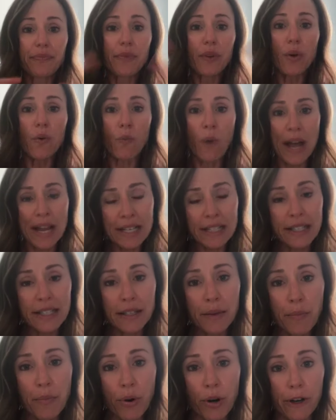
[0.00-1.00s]
Why is this
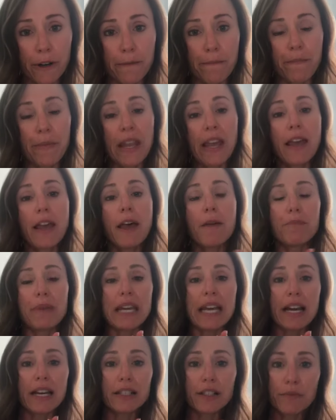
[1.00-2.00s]
important?
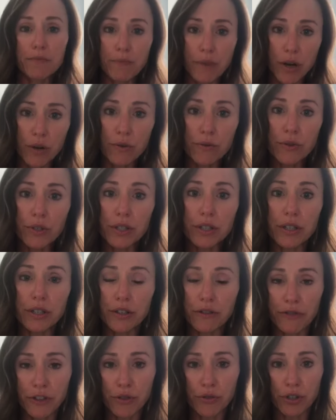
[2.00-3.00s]
Because most
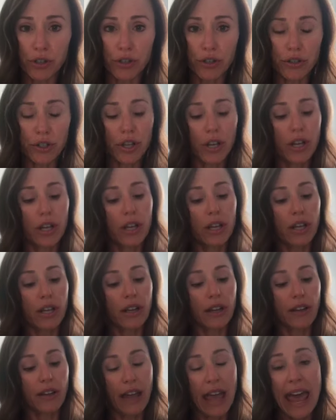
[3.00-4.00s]
diffusers,
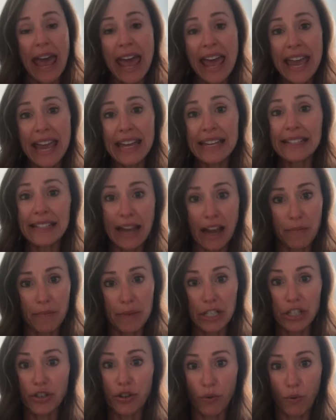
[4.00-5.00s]
A,
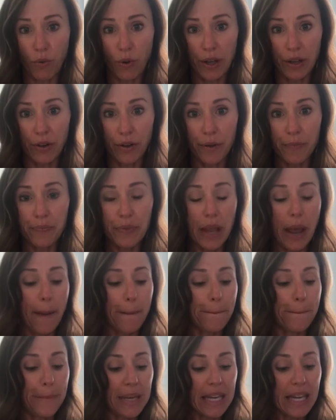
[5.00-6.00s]
damage the oil,
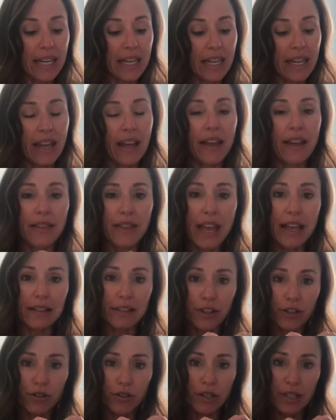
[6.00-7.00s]
B, they
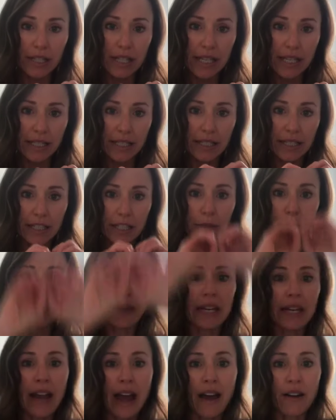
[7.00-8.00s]
literally spit
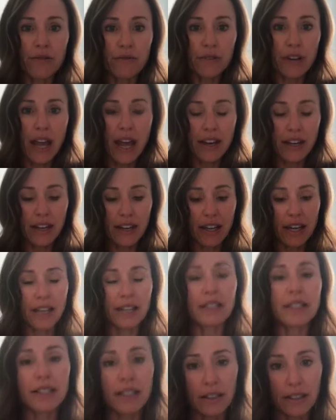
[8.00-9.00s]
it out and it
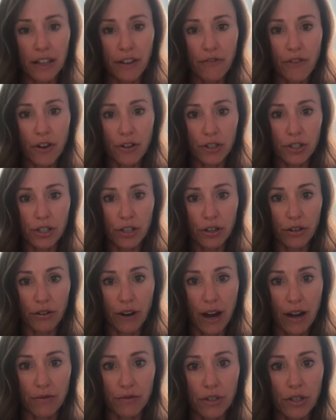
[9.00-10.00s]
instantly falls to the
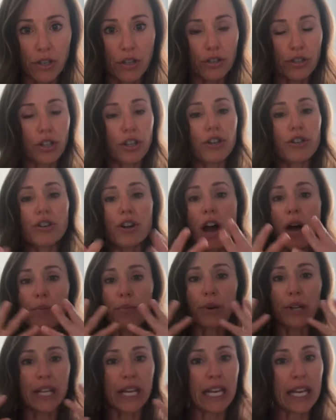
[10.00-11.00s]
ground. So you're not
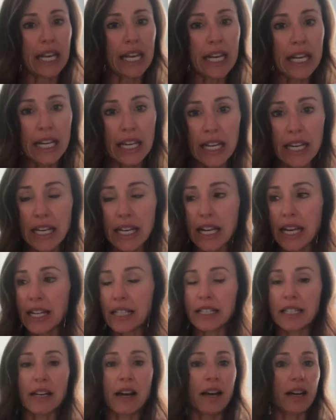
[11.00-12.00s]
breathing it in,
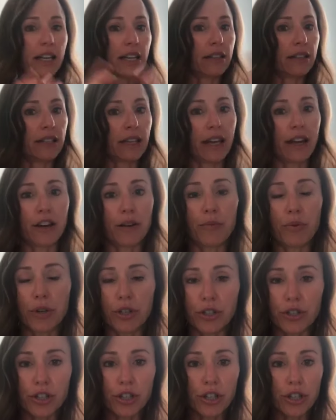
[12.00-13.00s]
it's not killing airborne
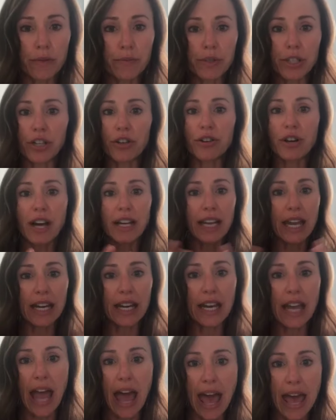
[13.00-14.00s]
germs, you're not
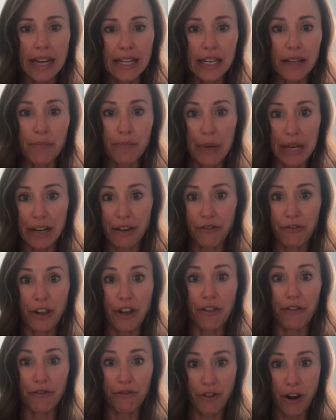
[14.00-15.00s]
getting any benefit
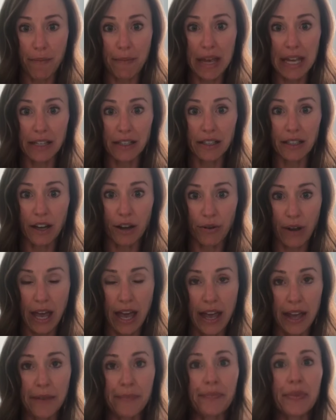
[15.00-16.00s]
from it,
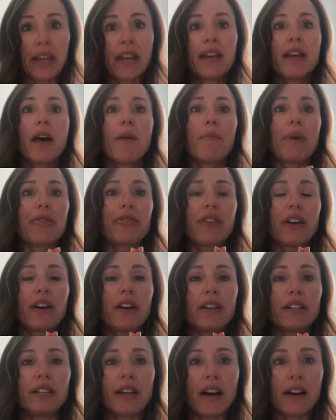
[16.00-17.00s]
okay? But the
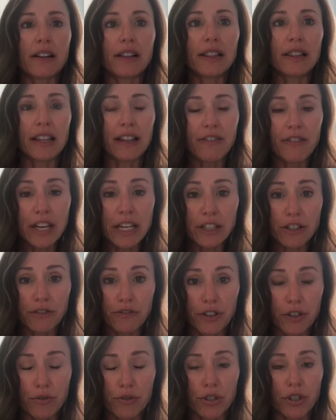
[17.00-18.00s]
Young Living
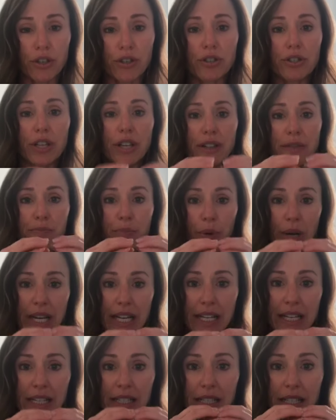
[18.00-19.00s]
diffusers break
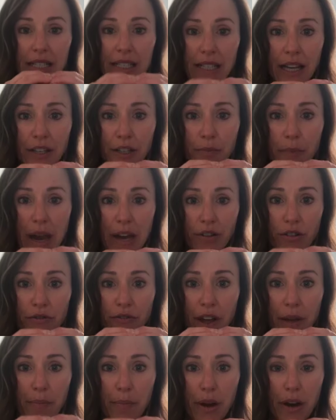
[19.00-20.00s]
it into such
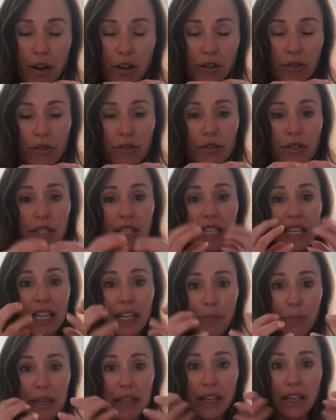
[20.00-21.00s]
microfine particles,
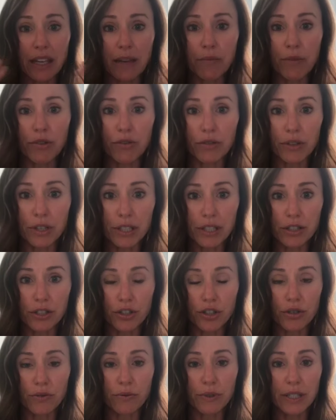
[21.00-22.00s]
keeping the chemical
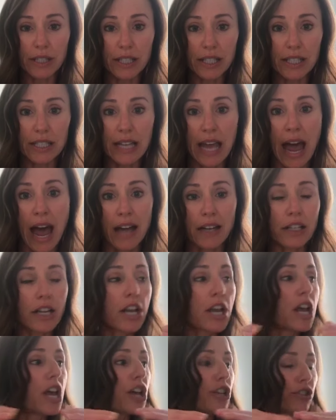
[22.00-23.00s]
constituents intact.
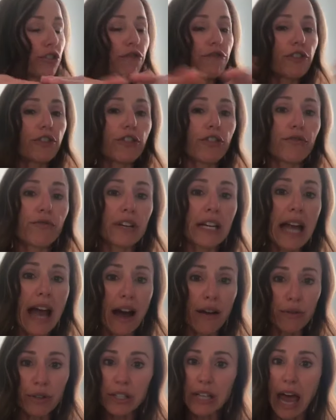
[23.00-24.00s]
So for 3
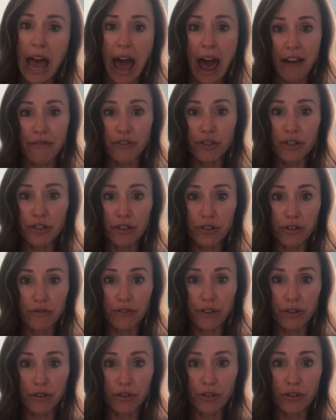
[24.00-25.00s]
hours after your
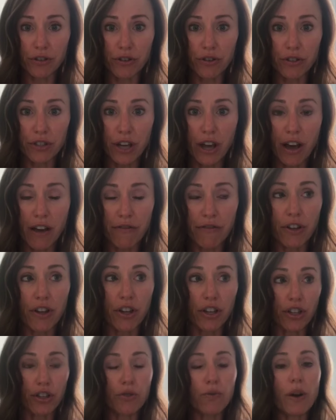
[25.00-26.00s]
diffuser turns off,
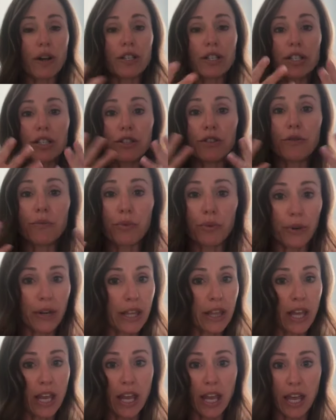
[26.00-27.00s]
you are still
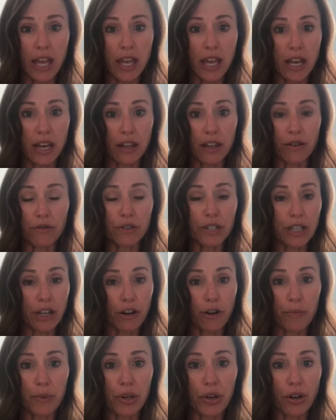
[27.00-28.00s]
breathing in those
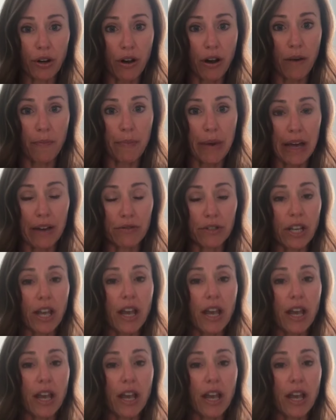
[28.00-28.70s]
therapeutic compounds.